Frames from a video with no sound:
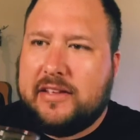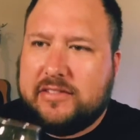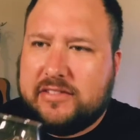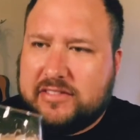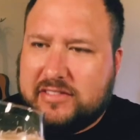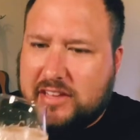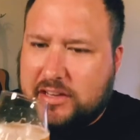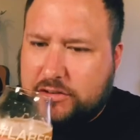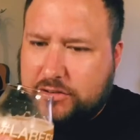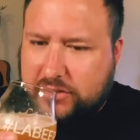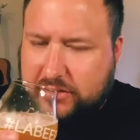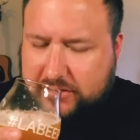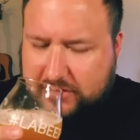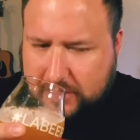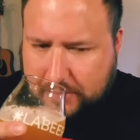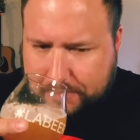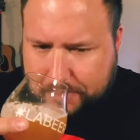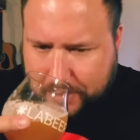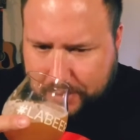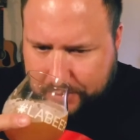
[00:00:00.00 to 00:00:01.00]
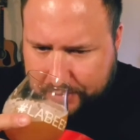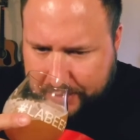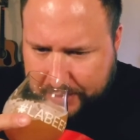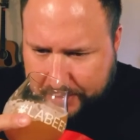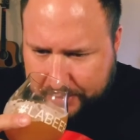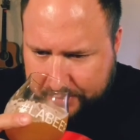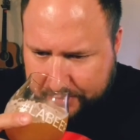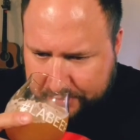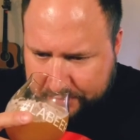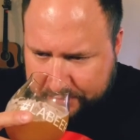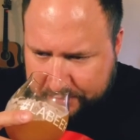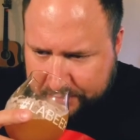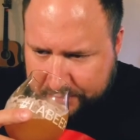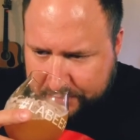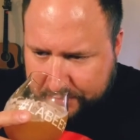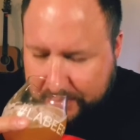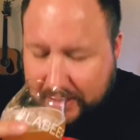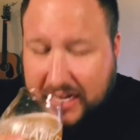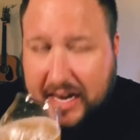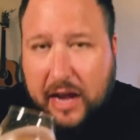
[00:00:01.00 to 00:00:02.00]
citrus component
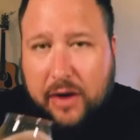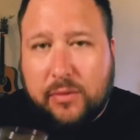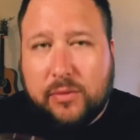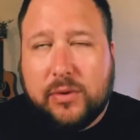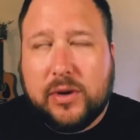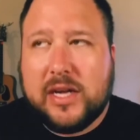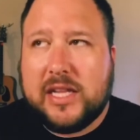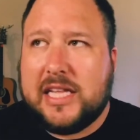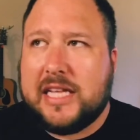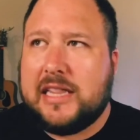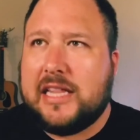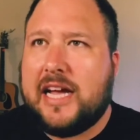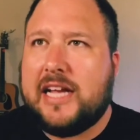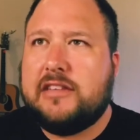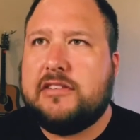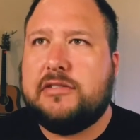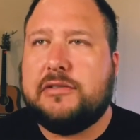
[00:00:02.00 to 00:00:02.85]
that I really like